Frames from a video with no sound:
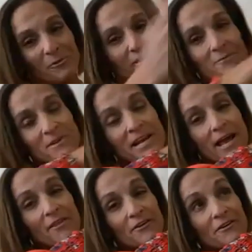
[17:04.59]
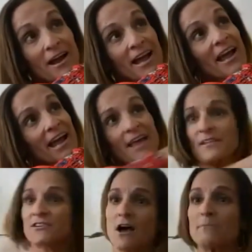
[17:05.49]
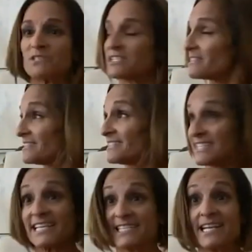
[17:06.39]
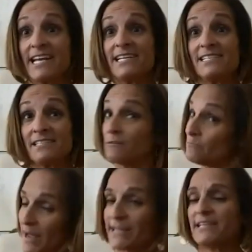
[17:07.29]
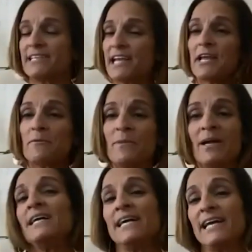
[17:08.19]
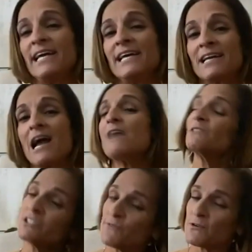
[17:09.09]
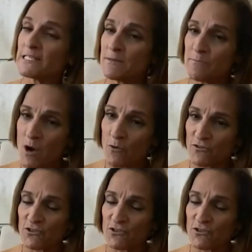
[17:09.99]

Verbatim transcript: put them together, and the top six kids make the team. And I was first in both.